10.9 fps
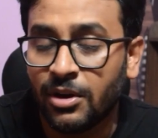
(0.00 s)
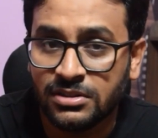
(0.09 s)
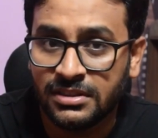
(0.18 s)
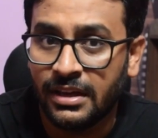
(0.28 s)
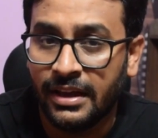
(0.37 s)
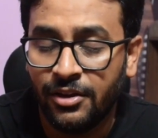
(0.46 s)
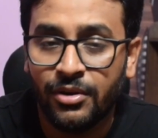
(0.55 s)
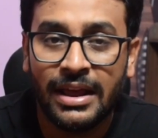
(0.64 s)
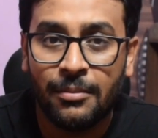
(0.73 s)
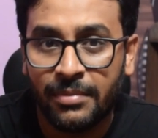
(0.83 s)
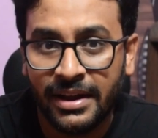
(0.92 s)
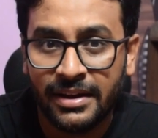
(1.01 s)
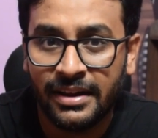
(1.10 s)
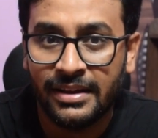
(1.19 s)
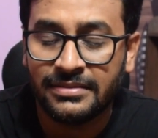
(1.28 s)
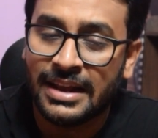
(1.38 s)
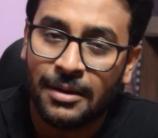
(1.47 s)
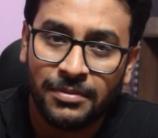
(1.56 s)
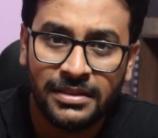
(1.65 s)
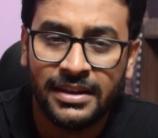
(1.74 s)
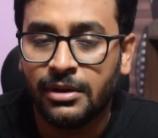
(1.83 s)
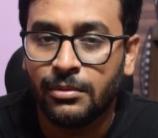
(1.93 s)
Because in your MTech days and
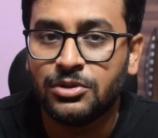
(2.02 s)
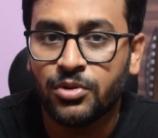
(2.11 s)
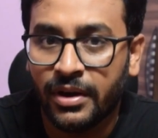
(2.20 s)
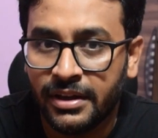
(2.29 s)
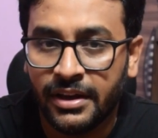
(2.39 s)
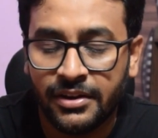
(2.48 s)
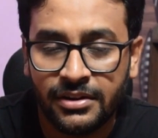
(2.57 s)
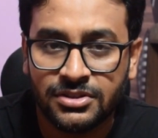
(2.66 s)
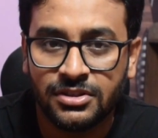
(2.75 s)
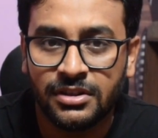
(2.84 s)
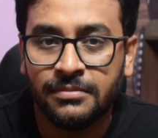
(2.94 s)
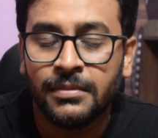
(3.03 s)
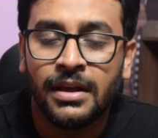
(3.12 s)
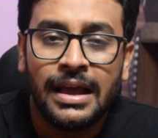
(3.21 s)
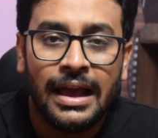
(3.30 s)
after that, you'll be joining industry,